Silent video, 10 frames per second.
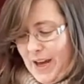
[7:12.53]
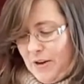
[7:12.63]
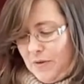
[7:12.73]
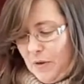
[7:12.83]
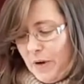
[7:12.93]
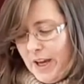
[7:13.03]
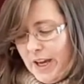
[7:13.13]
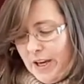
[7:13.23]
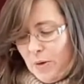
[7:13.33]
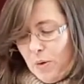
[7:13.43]
For
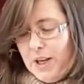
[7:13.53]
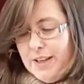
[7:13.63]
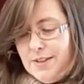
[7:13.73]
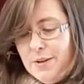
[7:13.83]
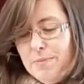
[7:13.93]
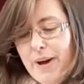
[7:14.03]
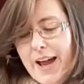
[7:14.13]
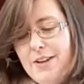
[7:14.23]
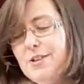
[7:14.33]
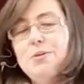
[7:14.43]
he and all his
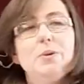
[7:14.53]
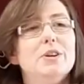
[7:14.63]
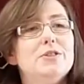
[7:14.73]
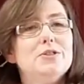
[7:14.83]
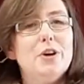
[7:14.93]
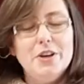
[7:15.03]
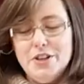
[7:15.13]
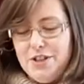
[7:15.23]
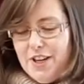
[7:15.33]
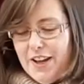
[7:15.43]
companions were
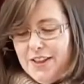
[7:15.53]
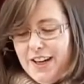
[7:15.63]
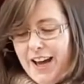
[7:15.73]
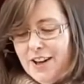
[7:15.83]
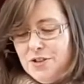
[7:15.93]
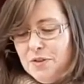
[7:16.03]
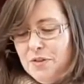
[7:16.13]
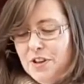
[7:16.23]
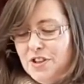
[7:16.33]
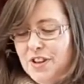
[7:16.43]
astonished at the catch of
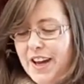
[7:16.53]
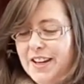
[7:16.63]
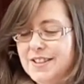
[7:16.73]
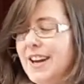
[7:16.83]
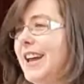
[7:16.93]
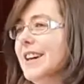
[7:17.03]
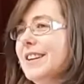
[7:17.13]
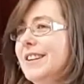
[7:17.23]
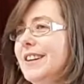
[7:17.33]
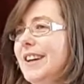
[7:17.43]
fish they had
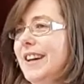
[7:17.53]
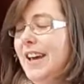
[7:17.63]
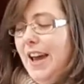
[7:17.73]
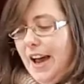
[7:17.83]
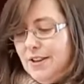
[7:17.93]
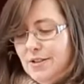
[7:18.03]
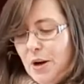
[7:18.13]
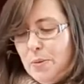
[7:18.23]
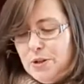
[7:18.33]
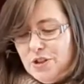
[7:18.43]
taken. And
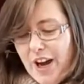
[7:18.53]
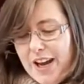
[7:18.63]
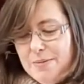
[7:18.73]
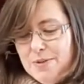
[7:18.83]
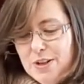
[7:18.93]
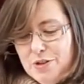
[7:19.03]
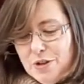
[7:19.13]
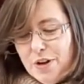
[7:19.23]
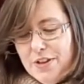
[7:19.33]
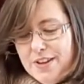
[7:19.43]
so were James and
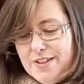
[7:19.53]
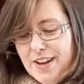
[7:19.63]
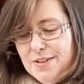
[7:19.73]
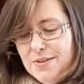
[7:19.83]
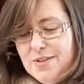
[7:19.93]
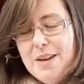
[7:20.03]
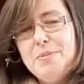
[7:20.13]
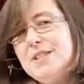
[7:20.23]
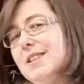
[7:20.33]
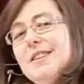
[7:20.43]
John, the sons of
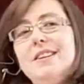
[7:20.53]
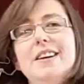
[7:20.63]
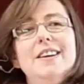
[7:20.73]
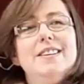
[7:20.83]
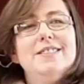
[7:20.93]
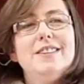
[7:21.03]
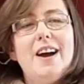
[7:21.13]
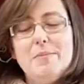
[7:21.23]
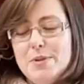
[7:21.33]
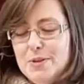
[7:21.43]
Zebedee,
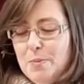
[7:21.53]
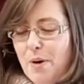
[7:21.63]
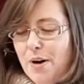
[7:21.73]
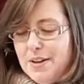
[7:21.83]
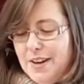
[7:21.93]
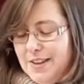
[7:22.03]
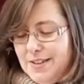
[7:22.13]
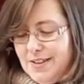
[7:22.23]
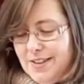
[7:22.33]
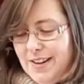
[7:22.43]
Simon's
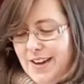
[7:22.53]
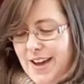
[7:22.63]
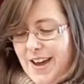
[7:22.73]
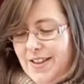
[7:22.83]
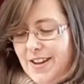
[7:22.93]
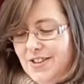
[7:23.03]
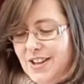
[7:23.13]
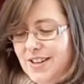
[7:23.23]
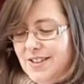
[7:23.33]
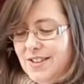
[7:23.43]
partners. Then
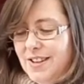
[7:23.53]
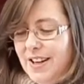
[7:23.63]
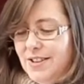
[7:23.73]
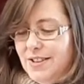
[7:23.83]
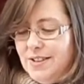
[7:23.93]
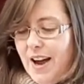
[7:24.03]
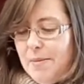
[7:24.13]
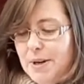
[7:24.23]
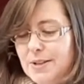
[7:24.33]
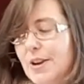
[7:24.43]
Jesus said to
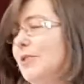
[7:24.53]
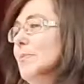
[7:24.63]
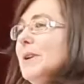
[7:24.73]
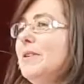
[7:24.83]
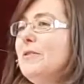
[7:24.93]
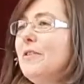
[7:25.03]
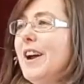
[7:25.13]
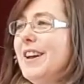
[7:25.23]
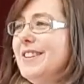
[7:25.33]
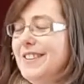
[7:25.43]
Simon, "Don't be
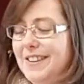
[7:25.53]
afraid.